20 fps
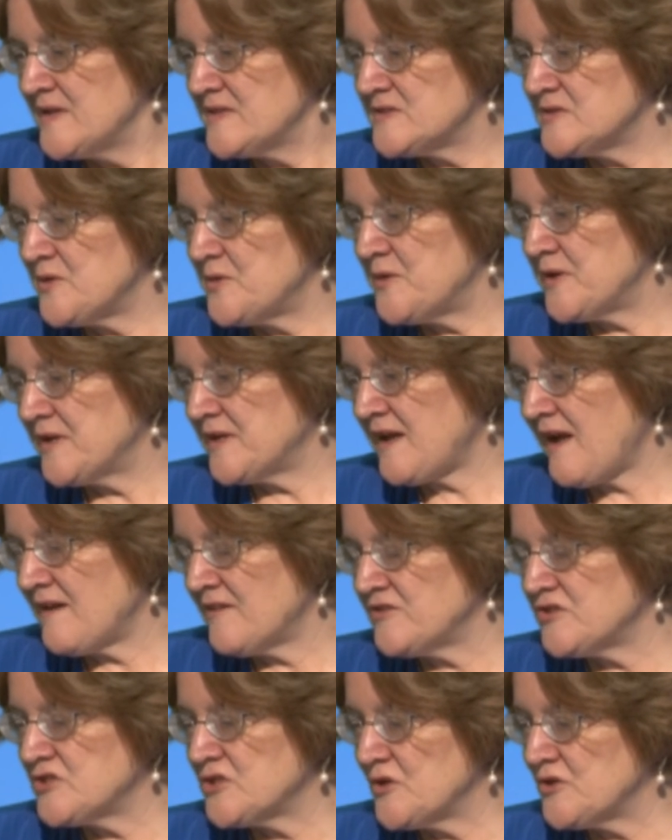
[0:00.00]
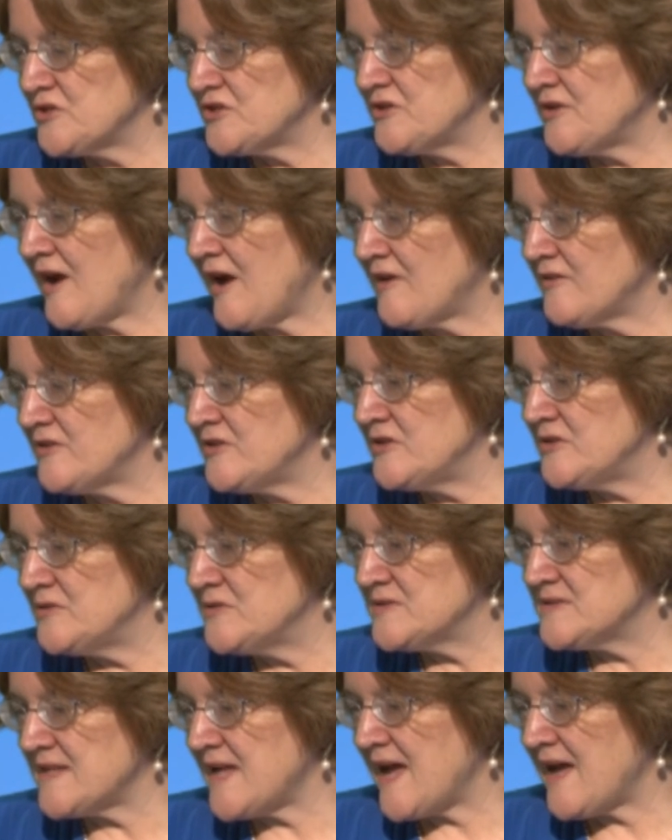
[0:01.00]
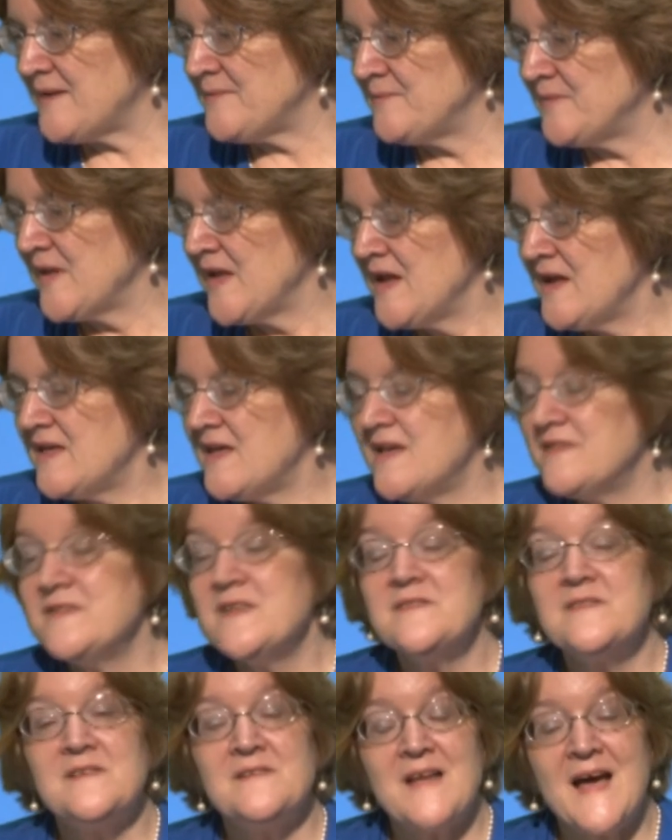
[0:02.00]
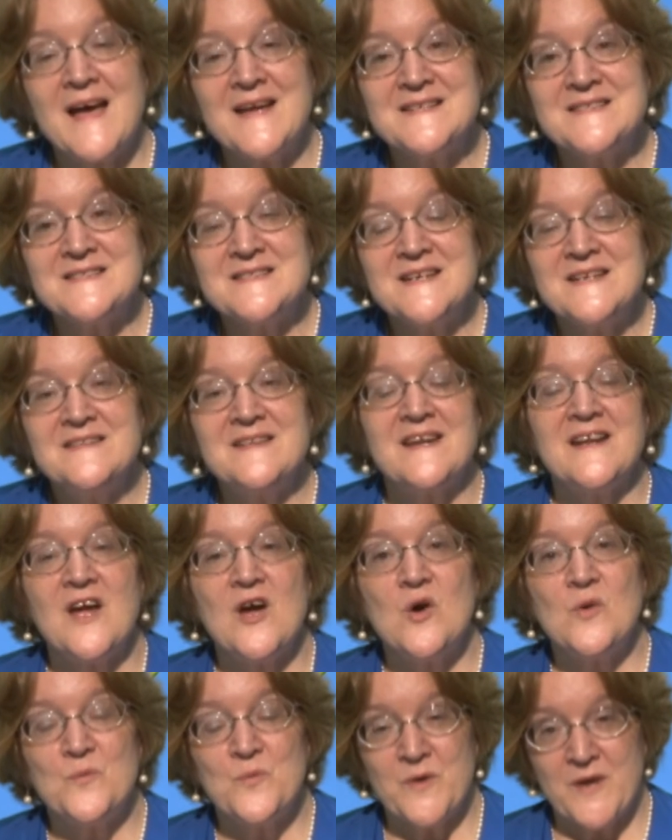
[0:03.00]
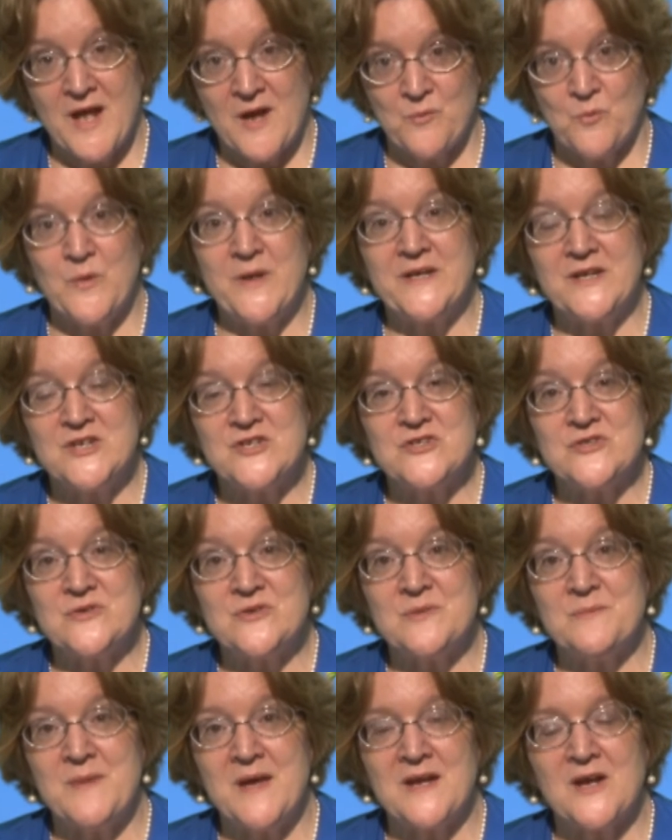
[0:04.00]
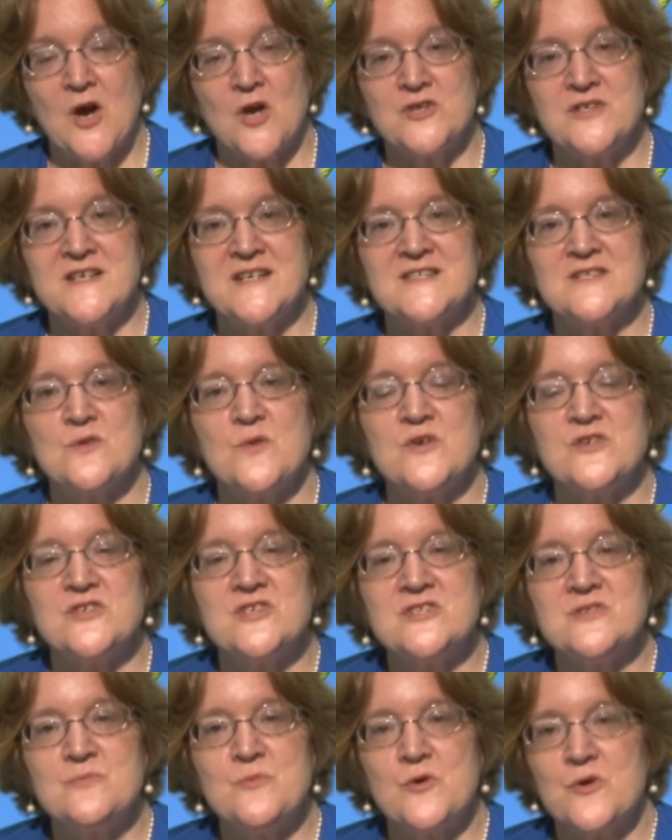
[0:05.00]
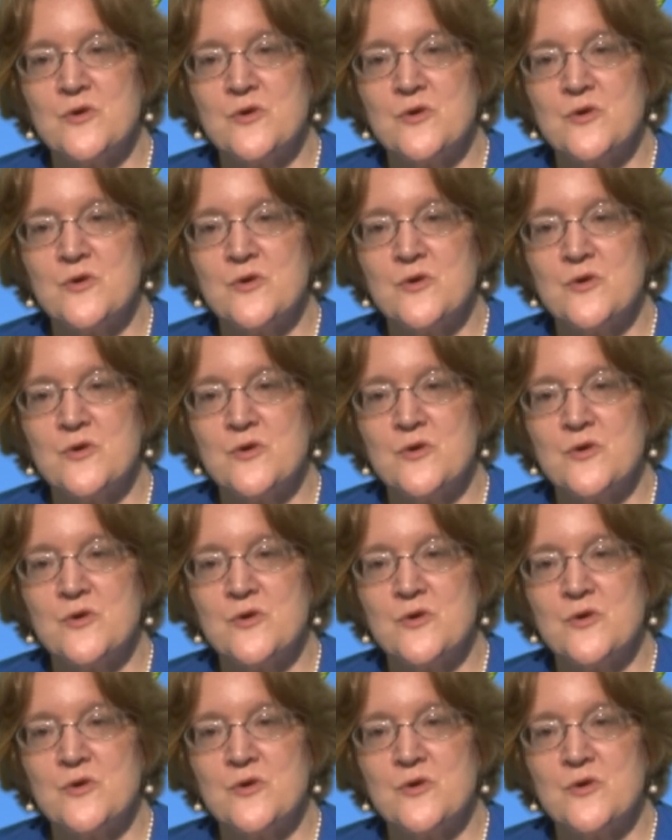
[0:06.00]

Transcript: So it kind of shows you how to use that. And then the last thing that what we can do to make our test questions